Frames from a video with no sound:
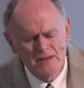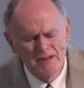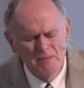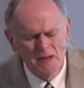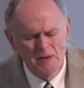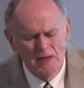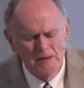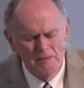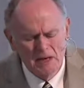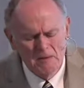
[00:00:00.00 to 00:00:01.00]
Maybe
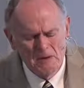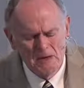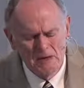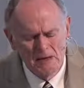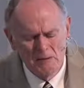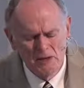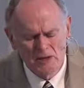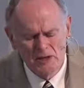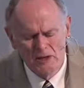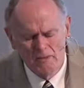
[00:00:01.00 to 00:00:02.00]
we
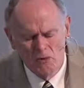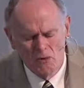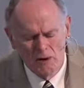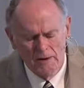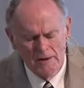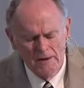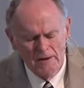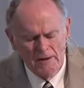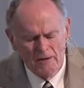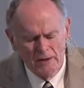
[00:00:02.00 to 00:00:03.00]
see it more
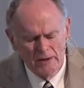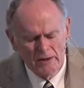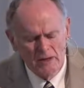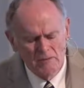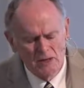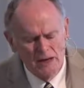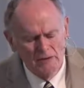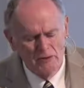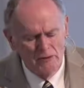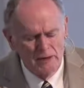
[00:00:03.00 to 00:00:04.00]
when it comes
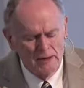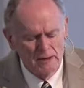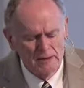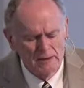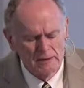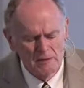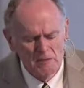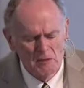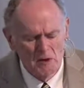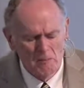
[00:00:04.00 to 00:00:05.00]
down to
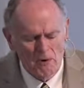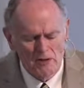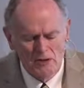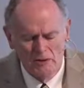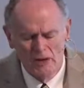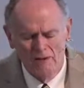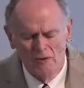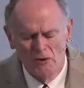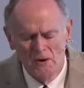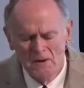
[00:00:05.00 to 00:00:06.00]
maybe a personal
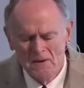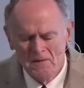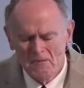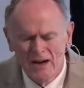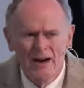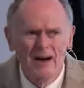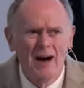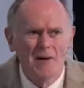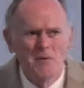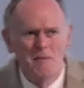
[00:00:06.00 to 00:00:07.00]
level.
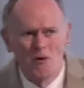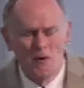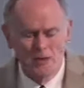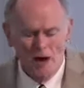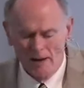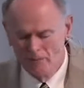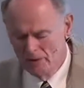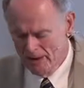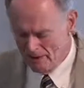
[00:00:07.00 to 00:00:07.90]
I remember one time when I